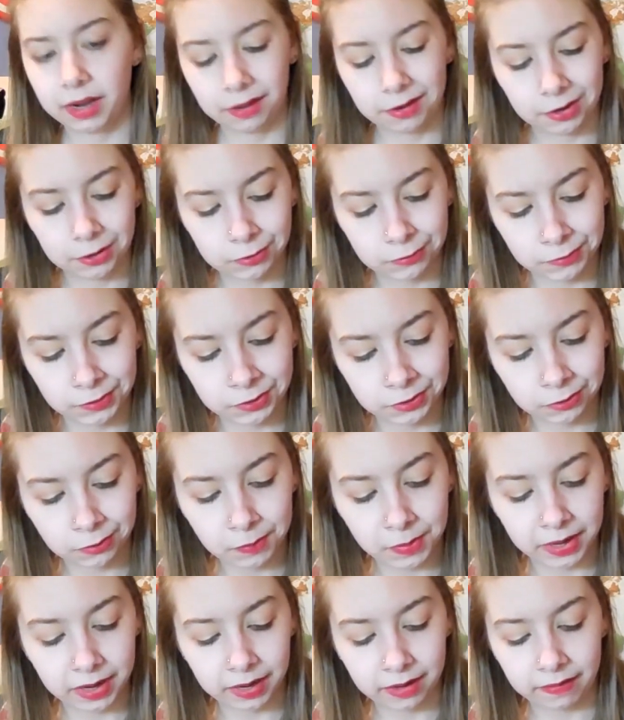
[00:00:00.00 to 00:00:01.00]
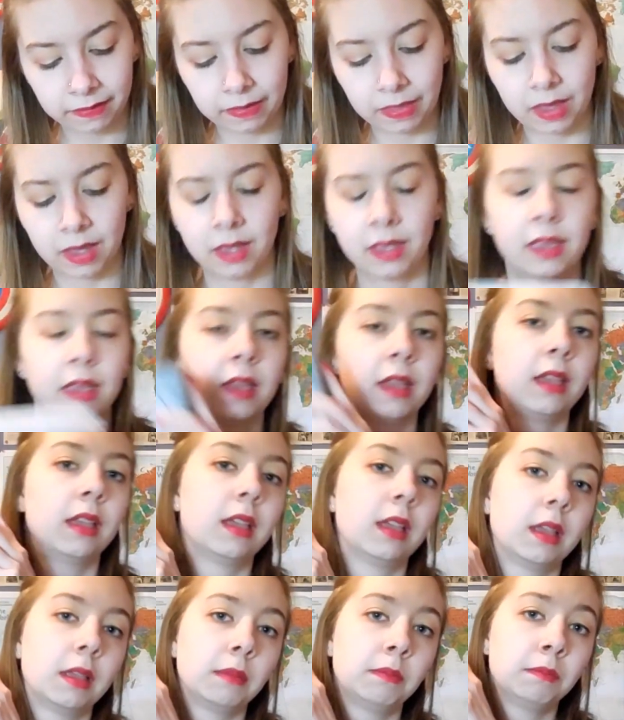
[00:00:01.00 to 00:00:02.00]
kind of controversial, but it's the
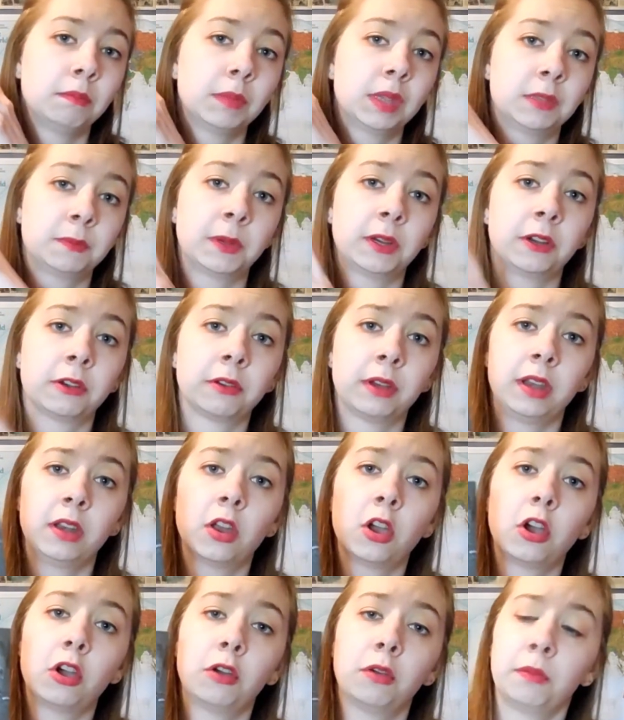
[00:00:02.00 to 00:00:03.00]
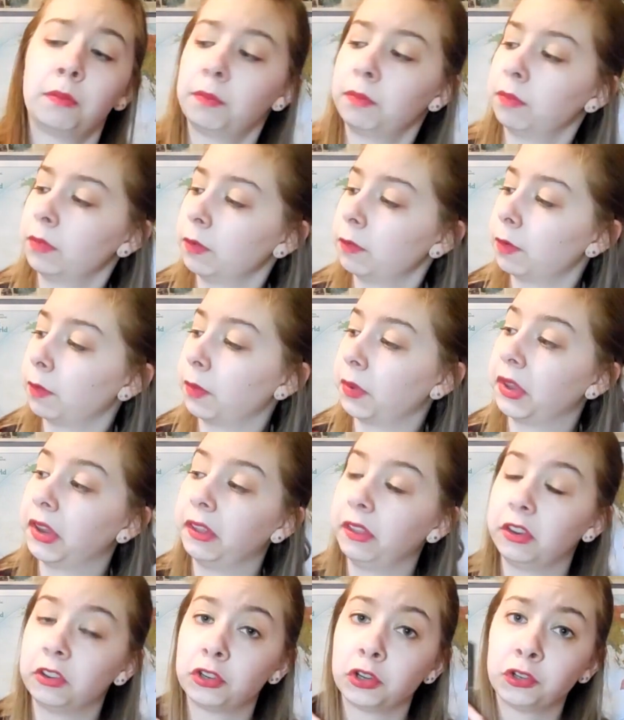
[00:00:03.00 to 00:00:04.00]
Miss Peregrine Home for
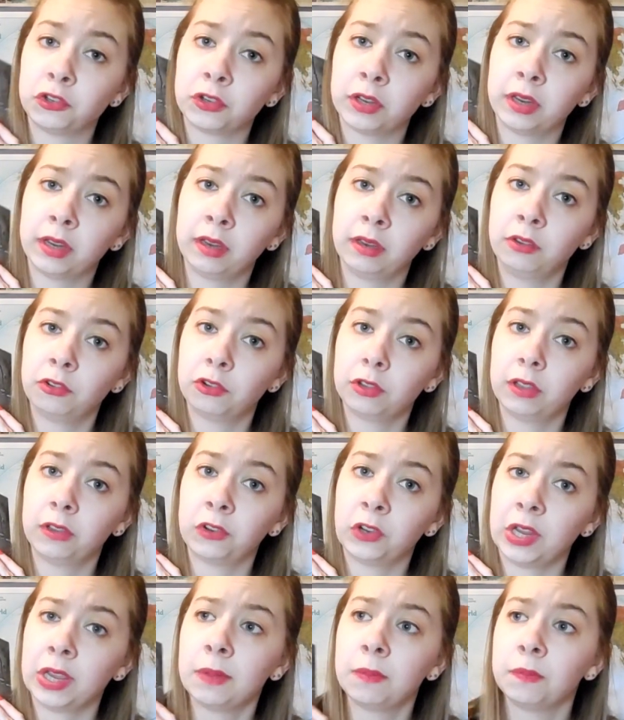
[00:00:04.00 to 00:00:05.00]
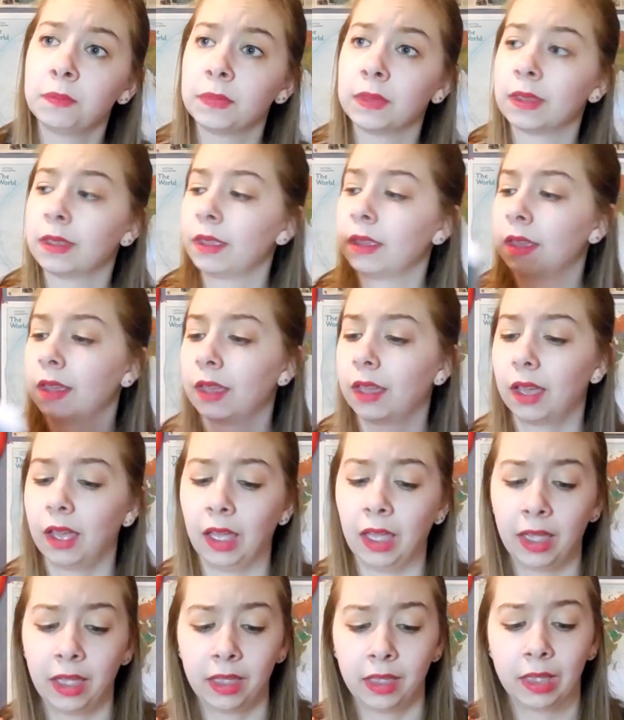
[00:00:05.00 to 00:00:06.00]
Peculiar Children trilogy.
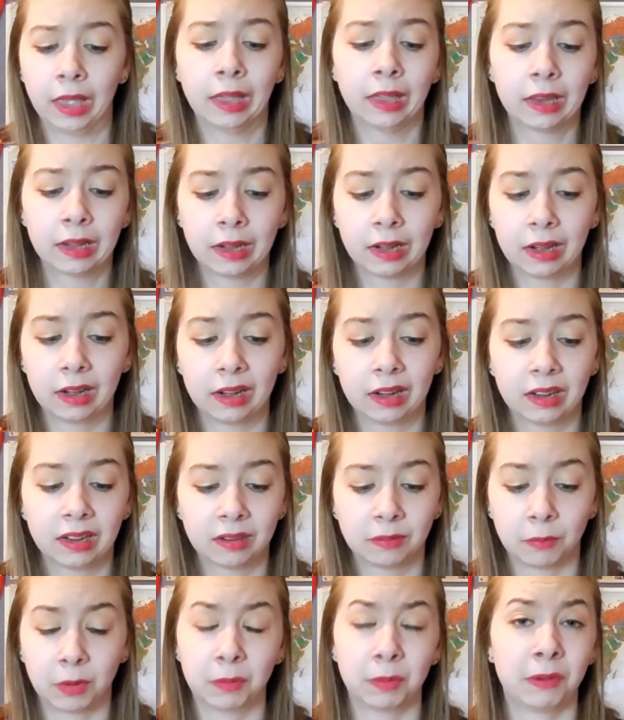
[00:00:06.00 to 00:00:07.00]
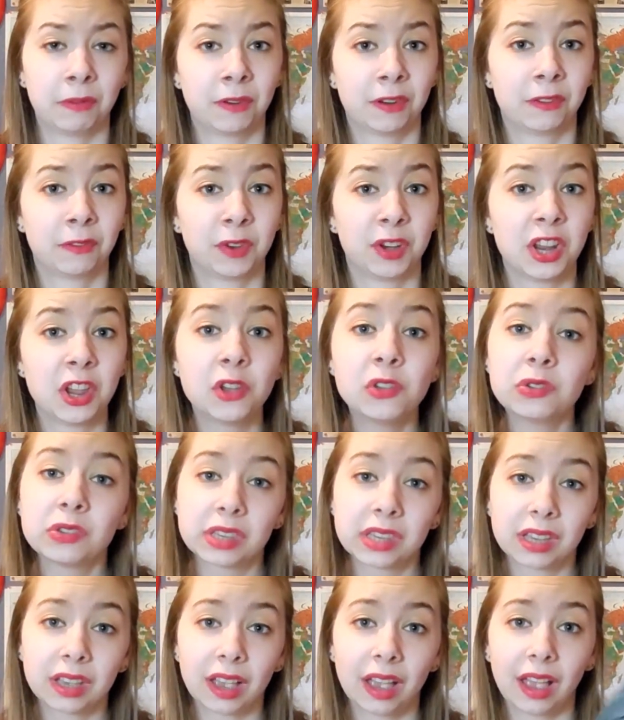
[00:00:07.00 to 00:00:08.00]
Uh, one of my first
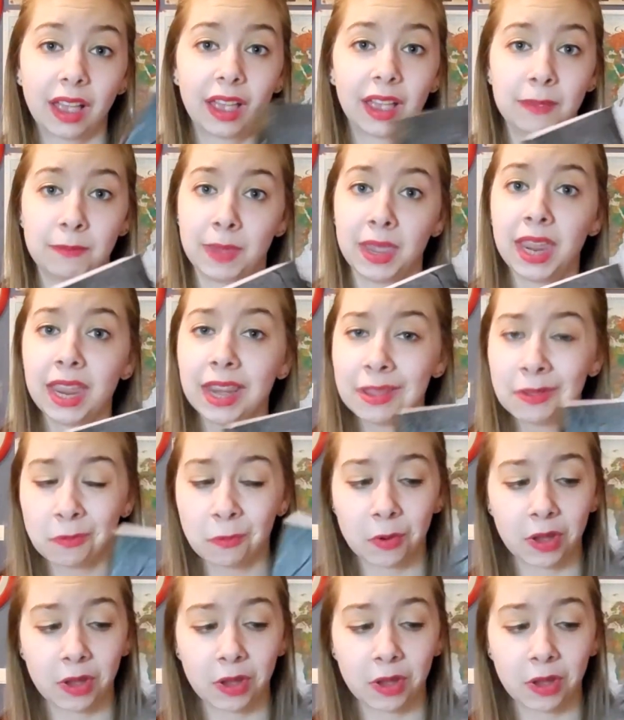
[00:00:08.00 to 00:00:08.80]
videos I made